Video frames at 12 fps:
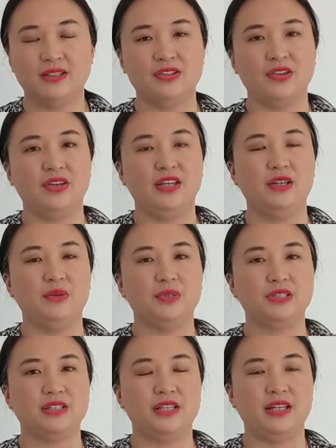so he
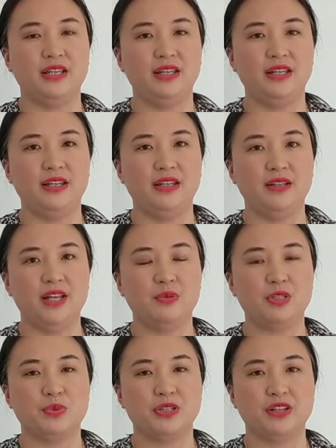was the he
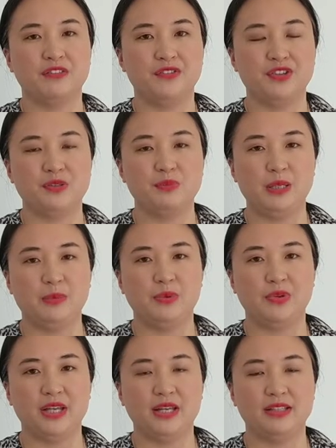was one of the first people
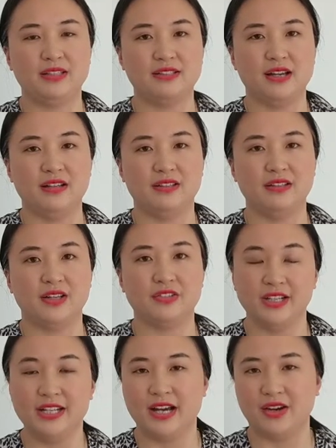that started a
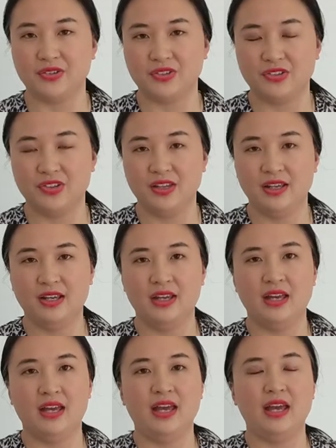greenhouse,
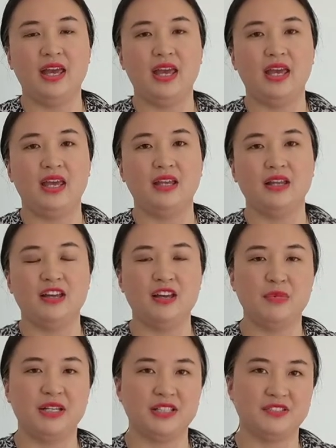and
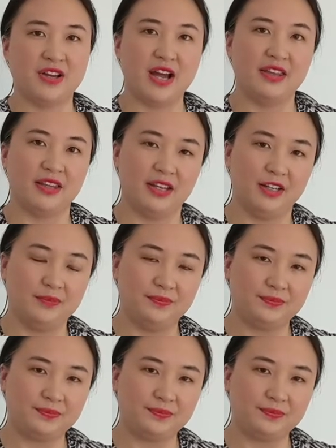him and his father,